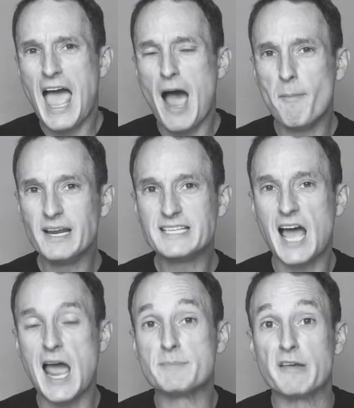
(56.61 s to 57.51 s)
How many
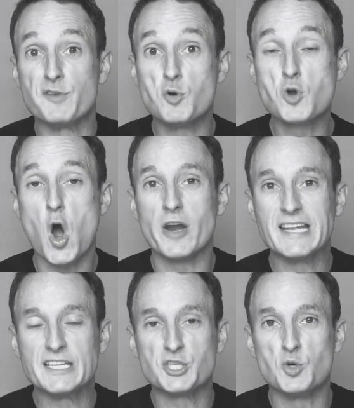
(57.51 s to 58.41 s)
times have you gone
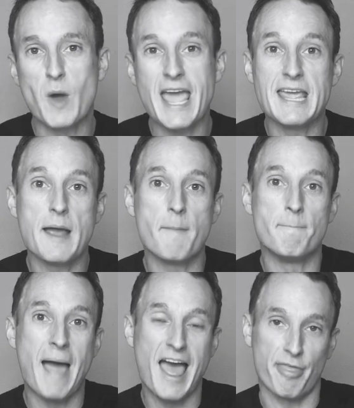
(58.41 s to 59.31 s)
into a
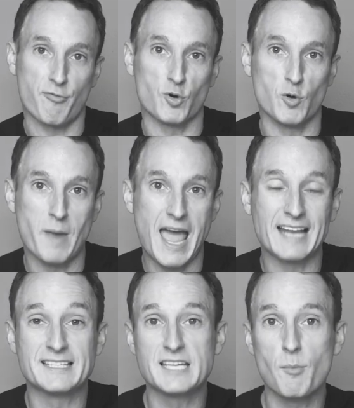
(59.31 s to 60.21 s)
bathroom
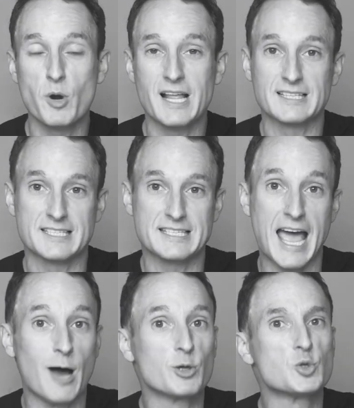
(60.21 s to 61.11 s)
at someone else's
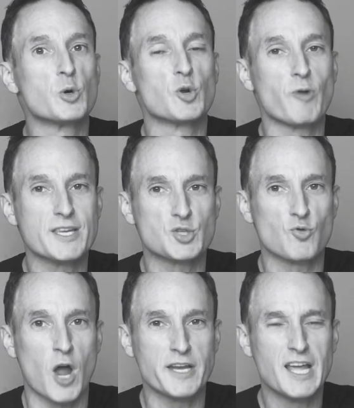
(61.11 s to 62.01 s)
house or in a
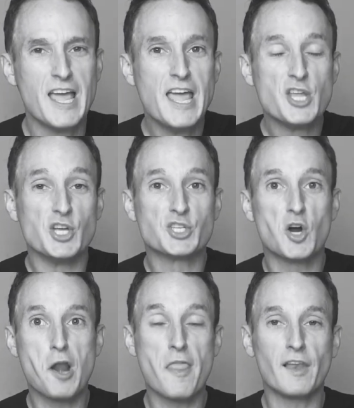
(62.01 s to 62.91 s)
restaurant, you
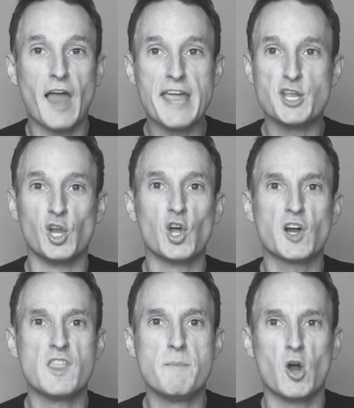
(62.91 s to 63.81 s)
turn on the light, you look in the